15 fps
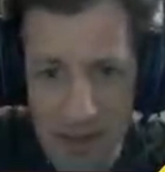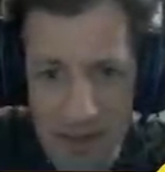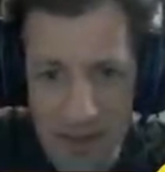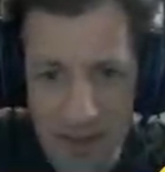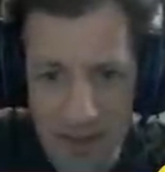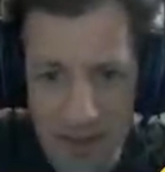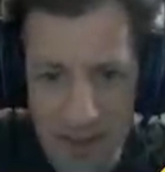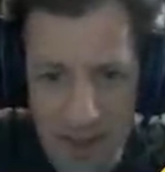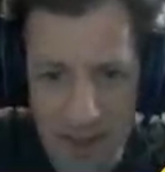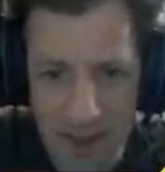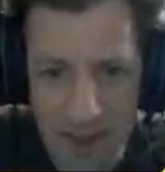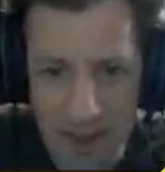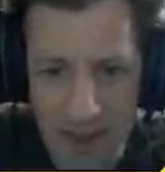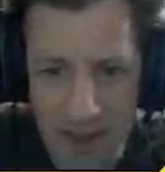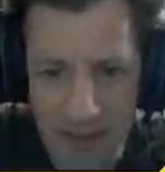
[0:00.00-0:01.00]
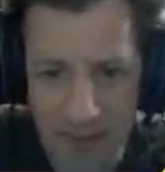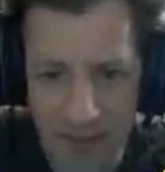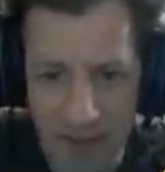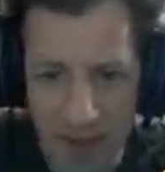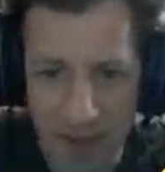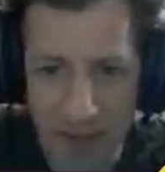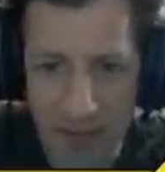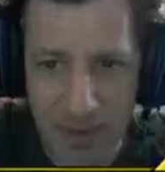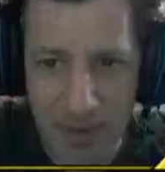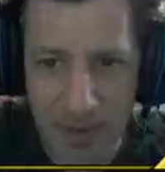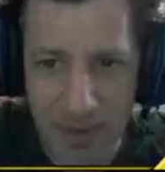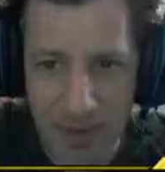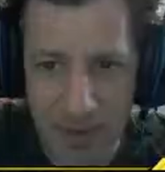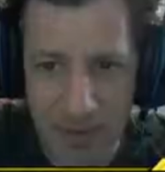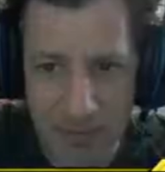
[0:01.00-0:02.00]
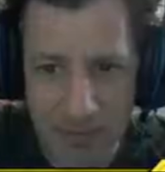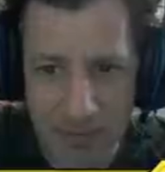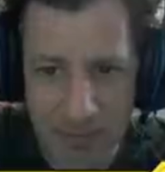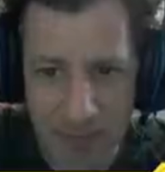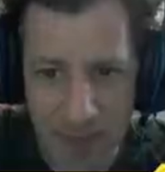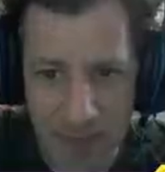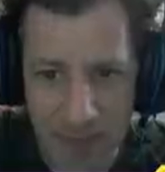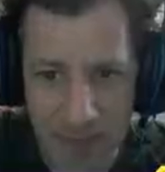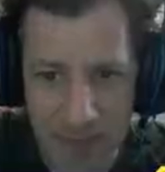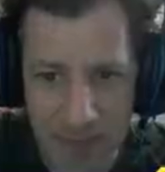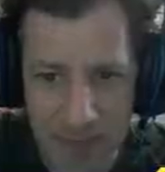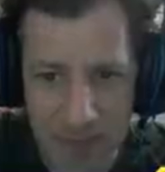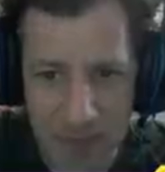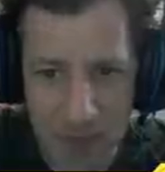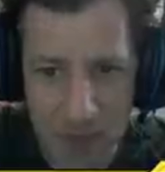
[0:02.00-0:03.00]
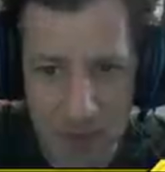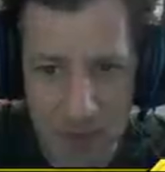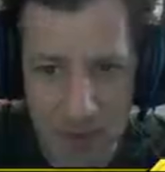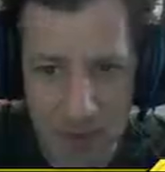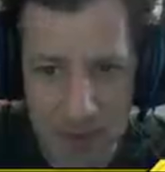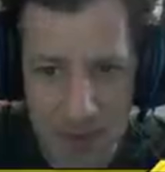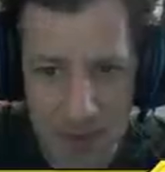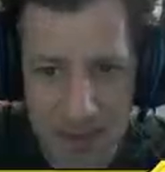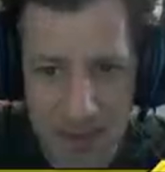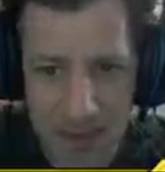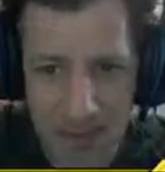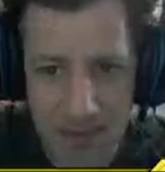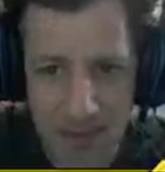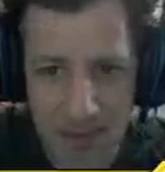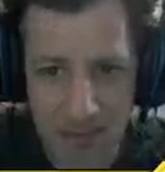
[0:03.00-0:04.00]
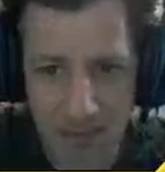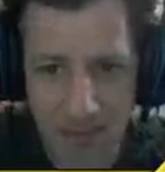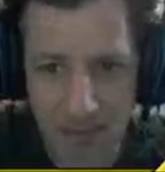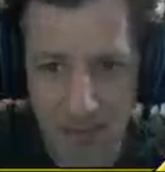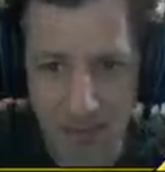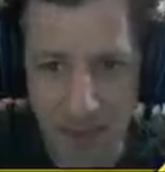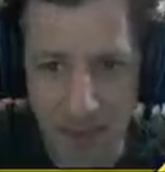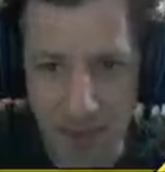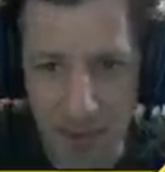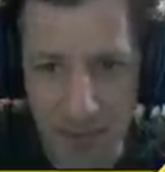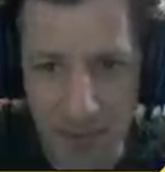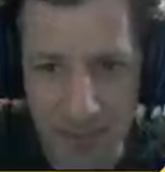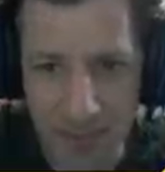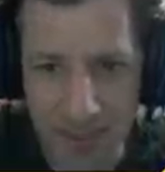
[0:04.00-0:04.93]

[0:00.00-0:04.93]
Kate, I'm fine, by the way. I'm totally unscathed. Pow.